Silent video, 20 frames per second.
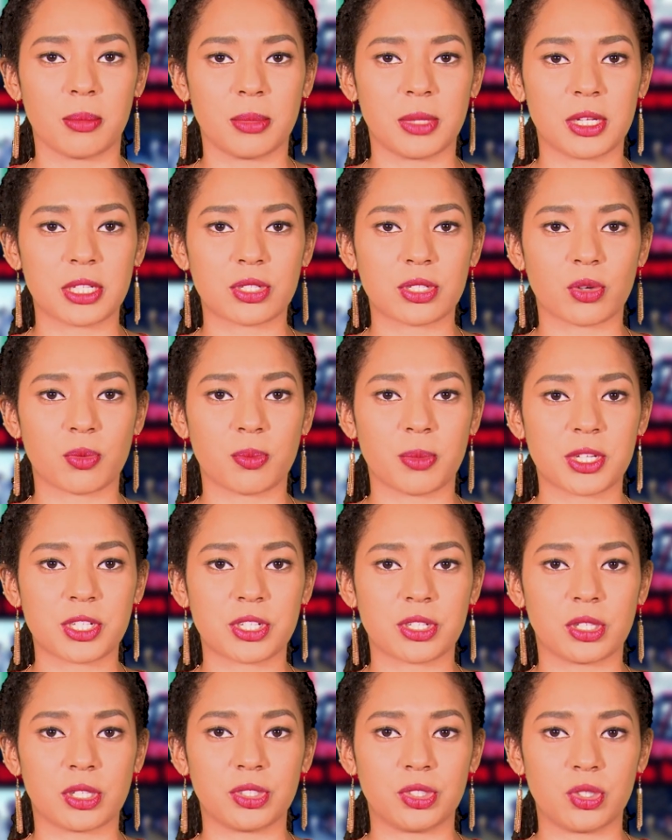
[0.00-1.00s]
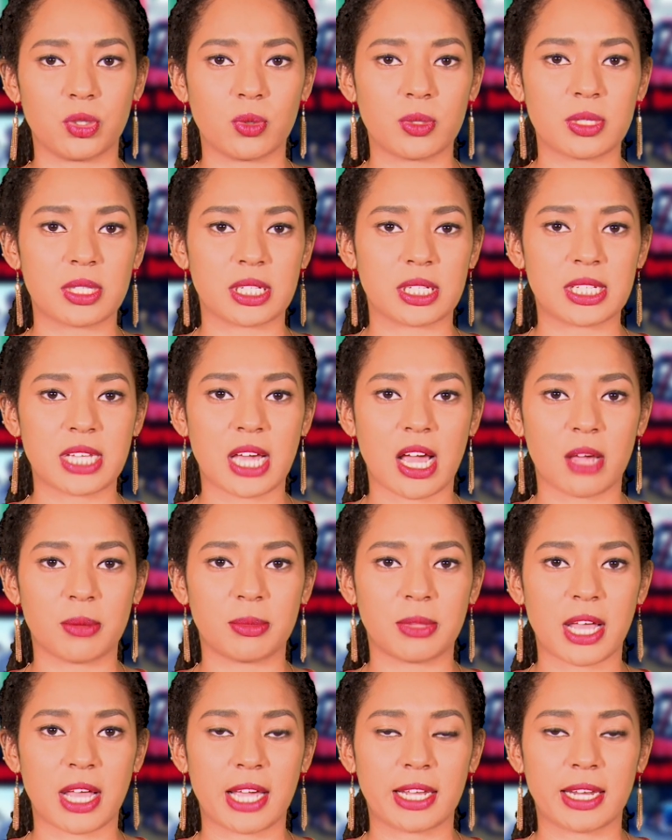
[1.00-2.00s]
Minister Mitchell used the
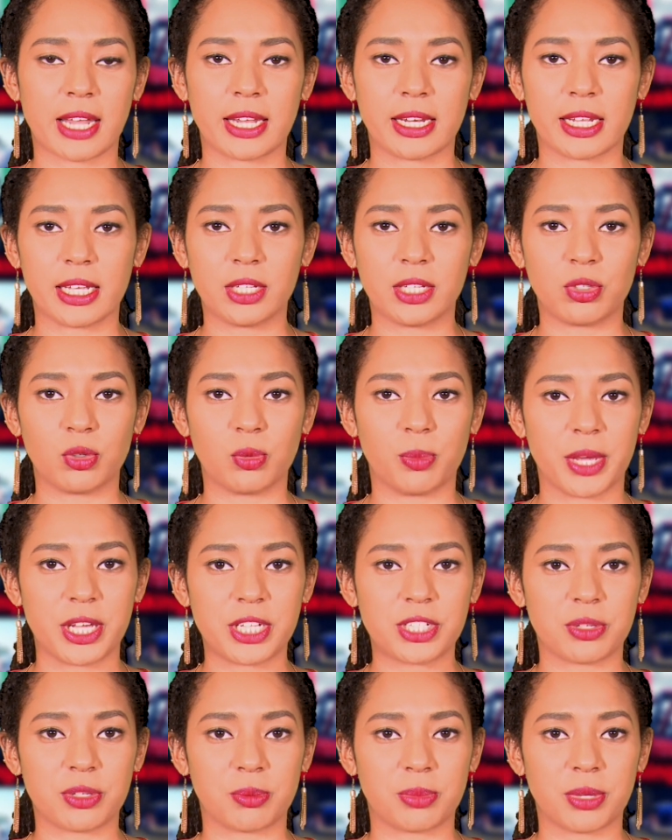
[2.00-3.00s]
timeline and incubation